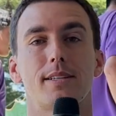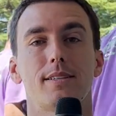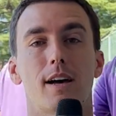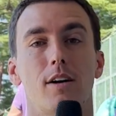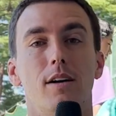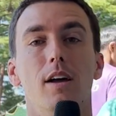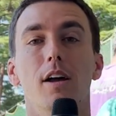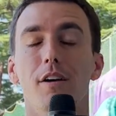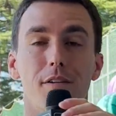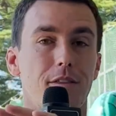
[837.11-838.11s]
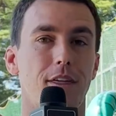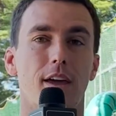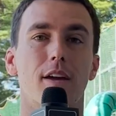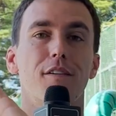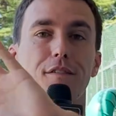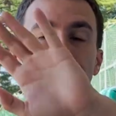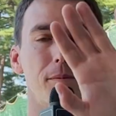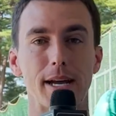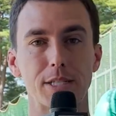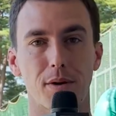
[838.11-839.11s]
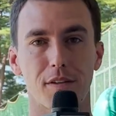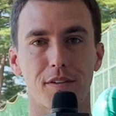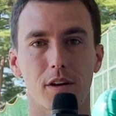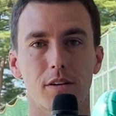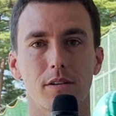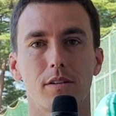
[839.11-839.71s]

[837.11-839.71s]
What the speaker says: to tell. Think full baseball field,